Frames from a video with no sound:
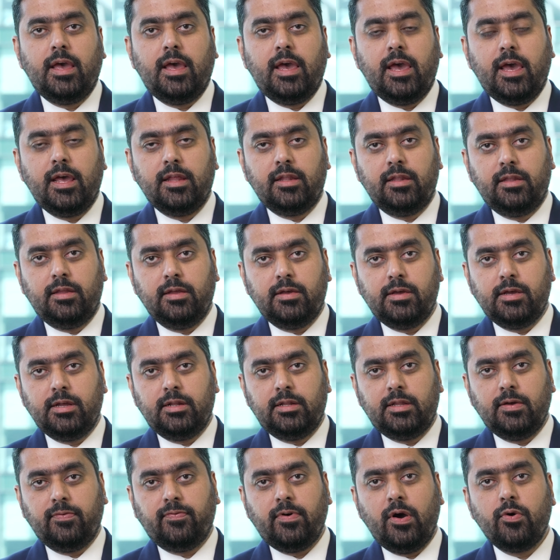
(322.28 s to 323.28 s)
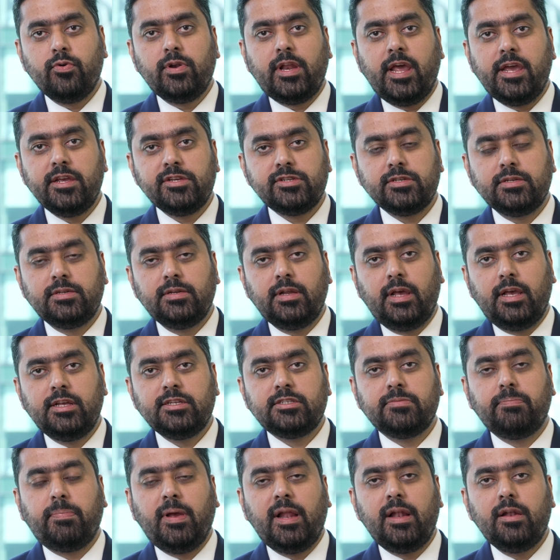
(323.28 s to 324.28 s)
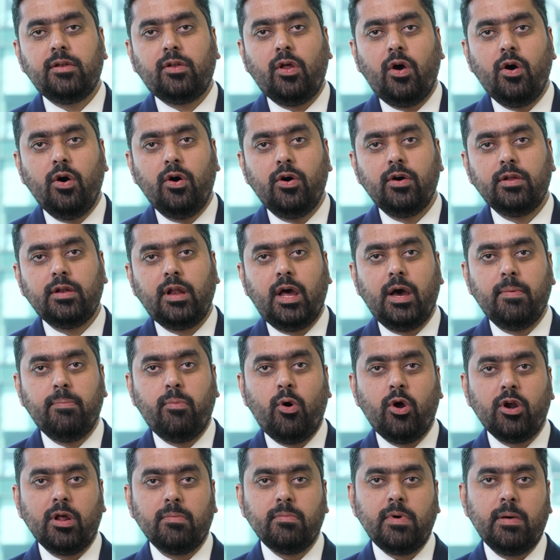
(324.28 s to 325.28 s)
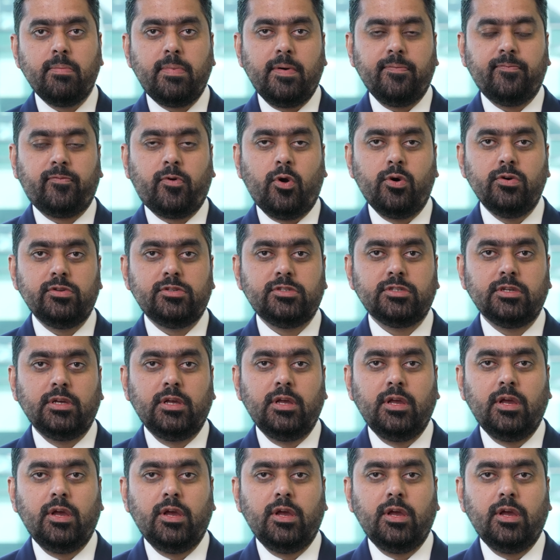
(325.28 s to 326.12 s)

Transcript: And the foundation is built on a bottom-up approach